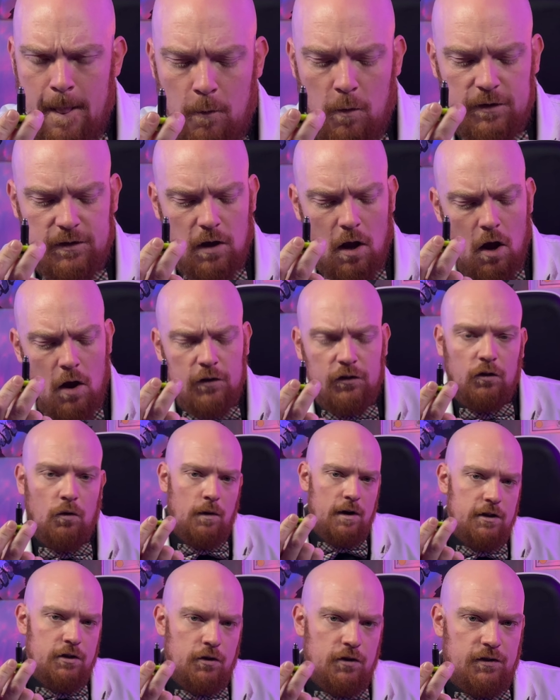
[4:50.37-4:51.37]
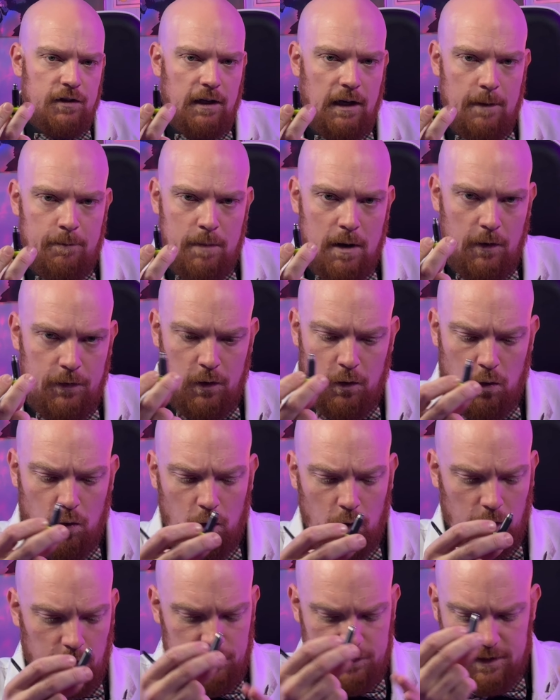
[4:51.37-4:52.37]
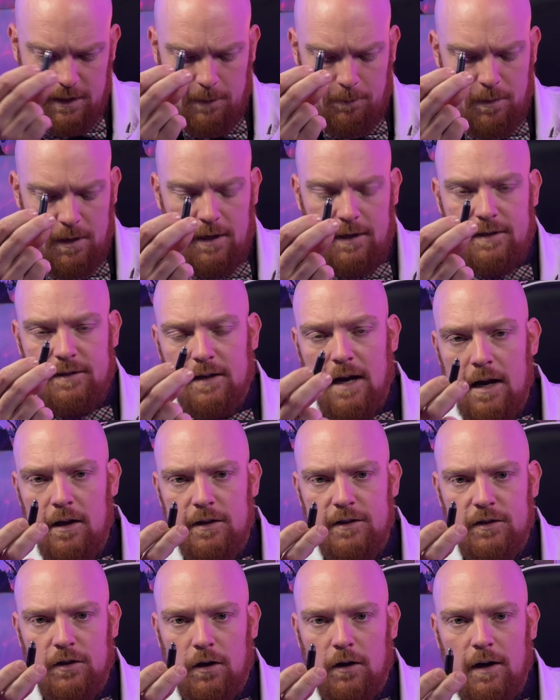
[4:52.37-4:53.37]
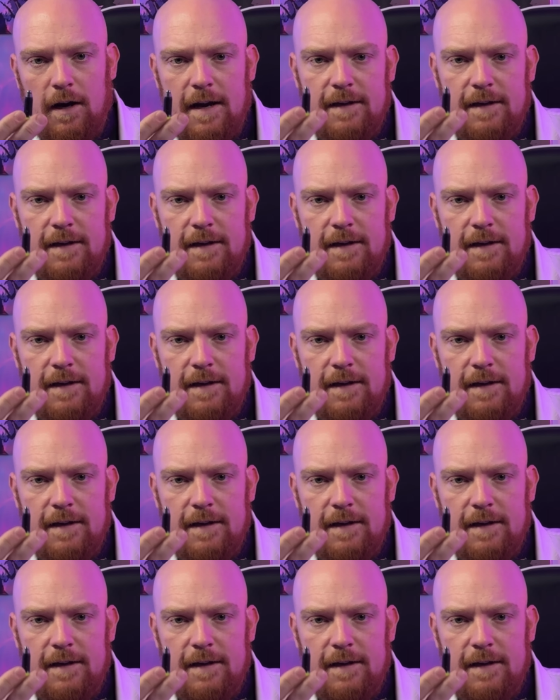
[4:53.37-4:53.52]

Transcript: What's also interesting about the whole Dig Pig silencer